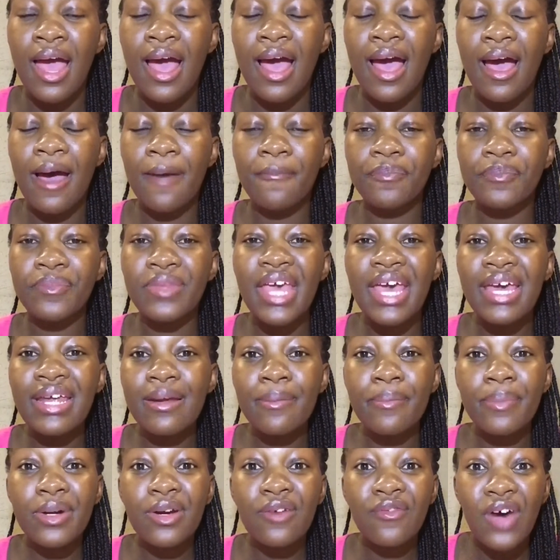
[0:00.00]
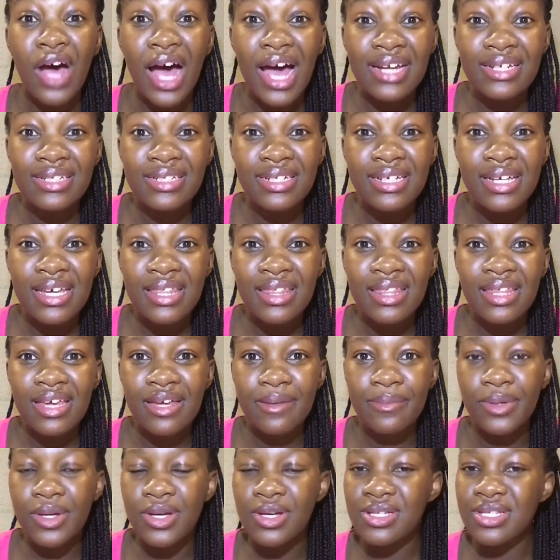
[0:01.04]
add a bit of honey in
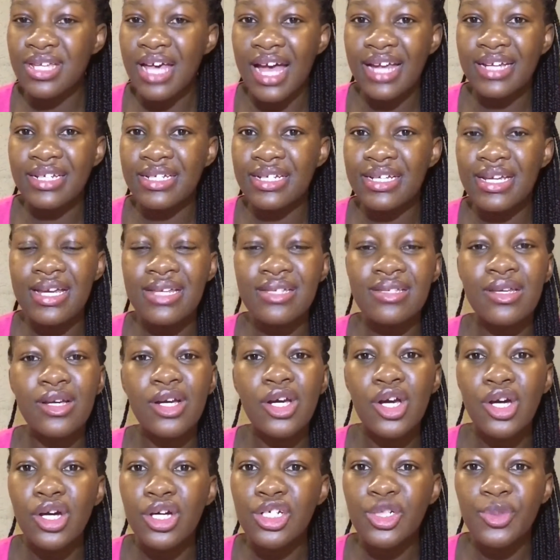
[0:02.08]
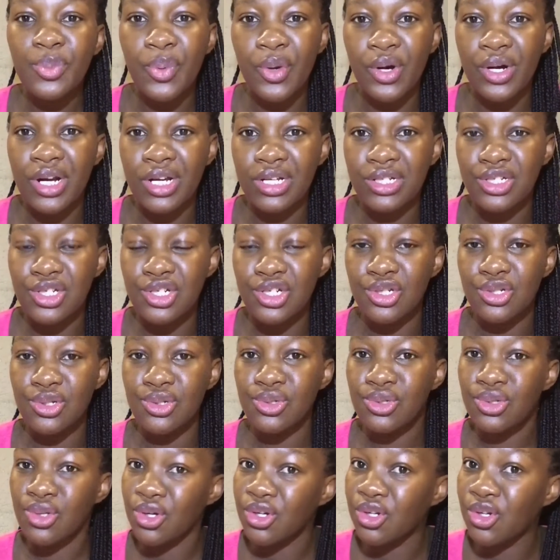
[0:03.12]
there, because honey is a good product to
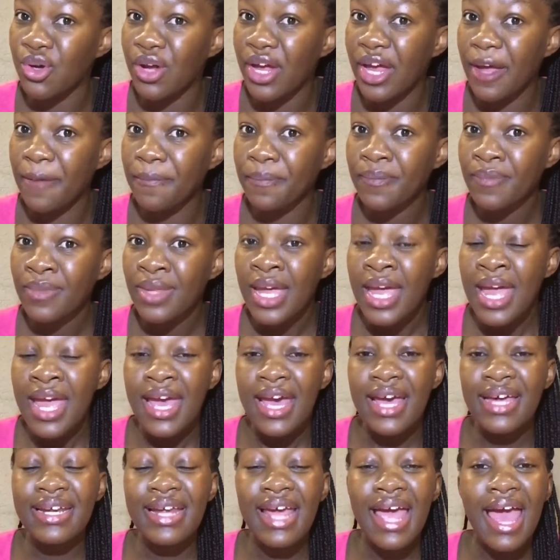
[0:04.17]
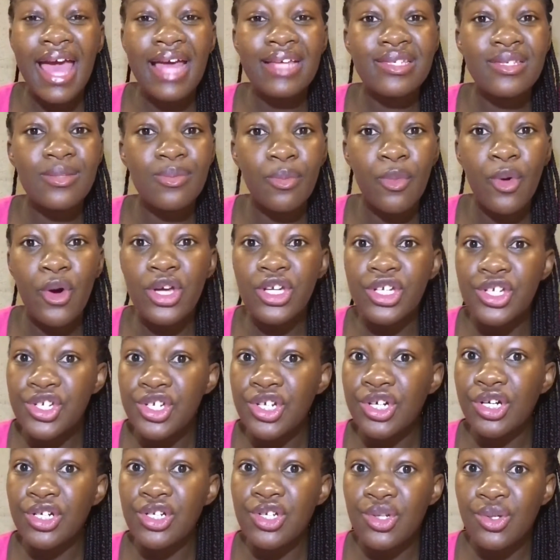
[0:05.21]
use on your hair. It adds
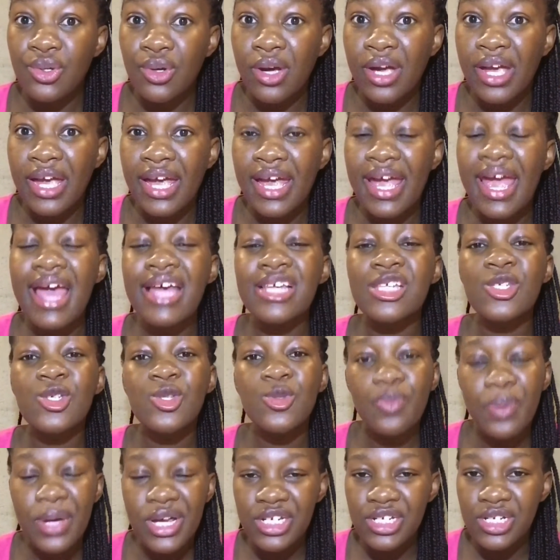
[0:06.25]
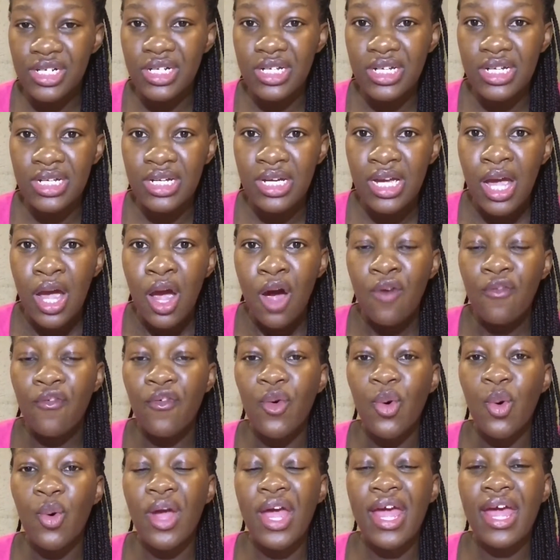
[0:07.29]
moisture to your hair, especially
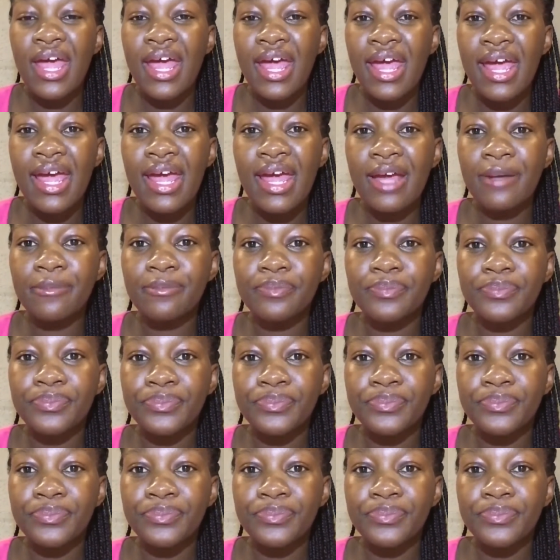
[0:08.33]
for a hair